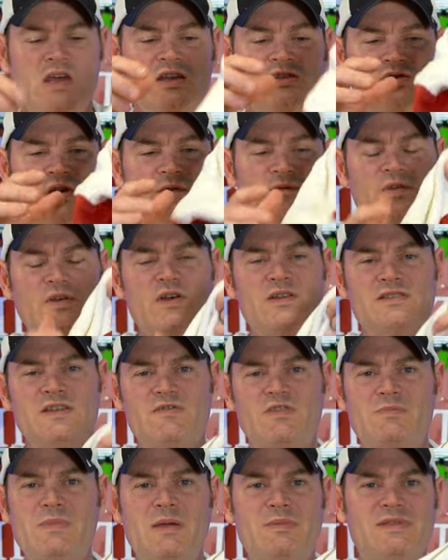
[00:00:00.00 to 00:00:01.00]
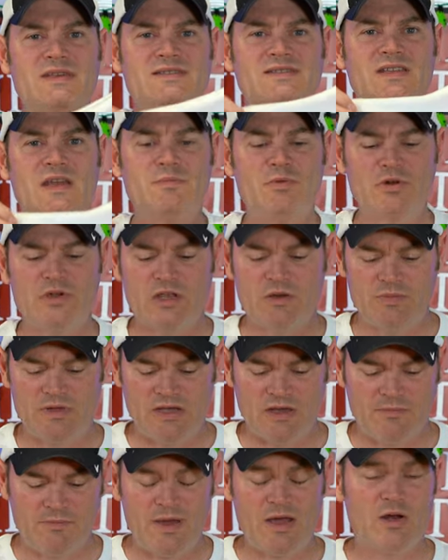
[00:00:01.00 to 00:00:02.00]
So I feel as if maybe the zipper could
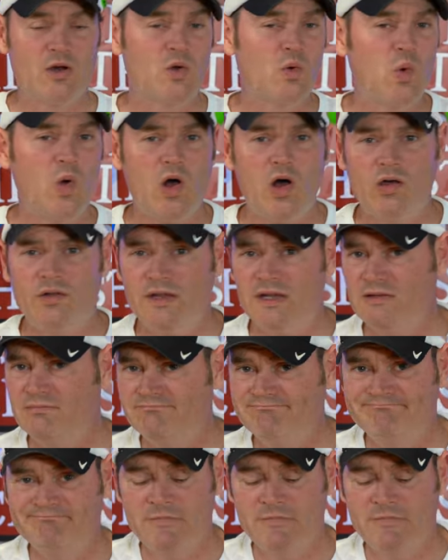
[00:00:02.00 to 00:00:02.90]
be a better quality.